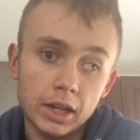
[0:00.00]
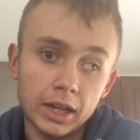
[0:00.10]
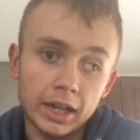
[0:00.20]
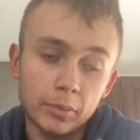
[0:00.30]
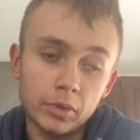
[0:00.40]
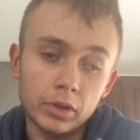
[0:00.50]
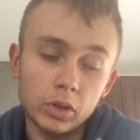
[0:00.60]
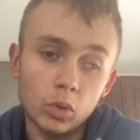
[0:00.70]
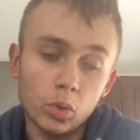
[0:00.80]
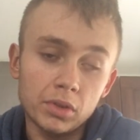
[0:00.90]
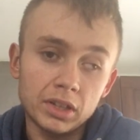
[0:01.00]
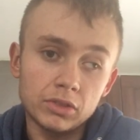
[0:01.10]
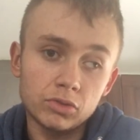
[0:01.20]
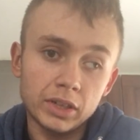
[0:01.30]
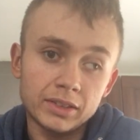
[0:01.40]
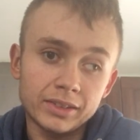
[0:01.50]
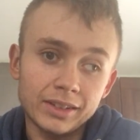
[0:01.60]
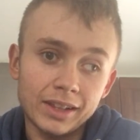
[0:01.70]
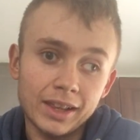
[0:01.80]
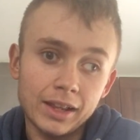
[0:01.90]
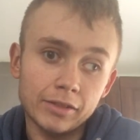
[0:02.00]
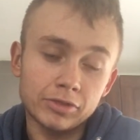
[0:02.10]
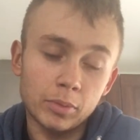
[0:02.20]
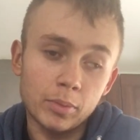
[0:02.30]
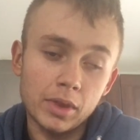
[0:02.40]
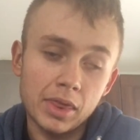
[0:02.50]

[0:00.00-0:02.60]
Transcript: The only treats from